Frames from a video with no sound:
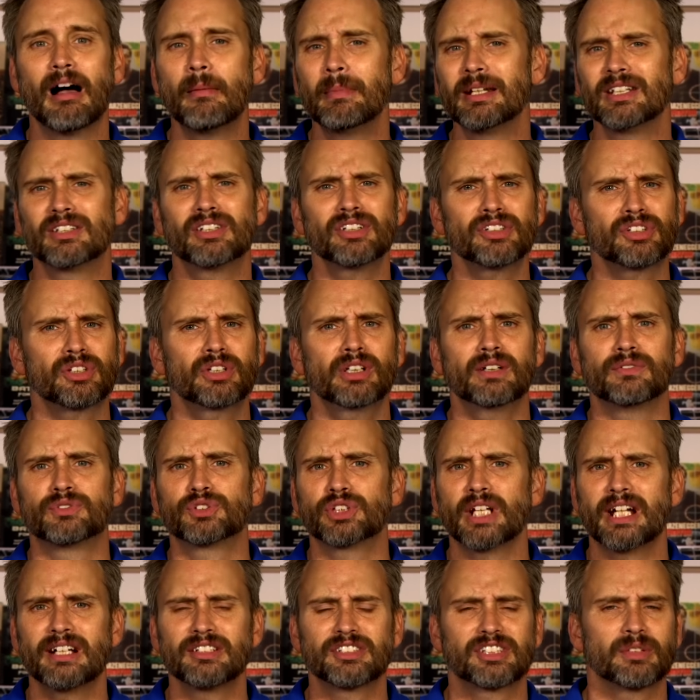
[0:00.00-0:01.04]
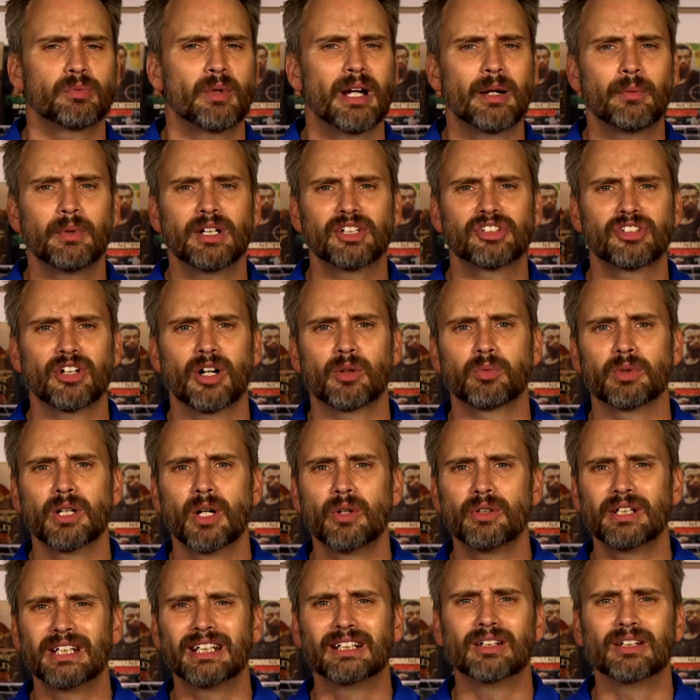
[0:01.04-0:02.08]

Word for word: I mean, this could have changed change the way we saw Rhodey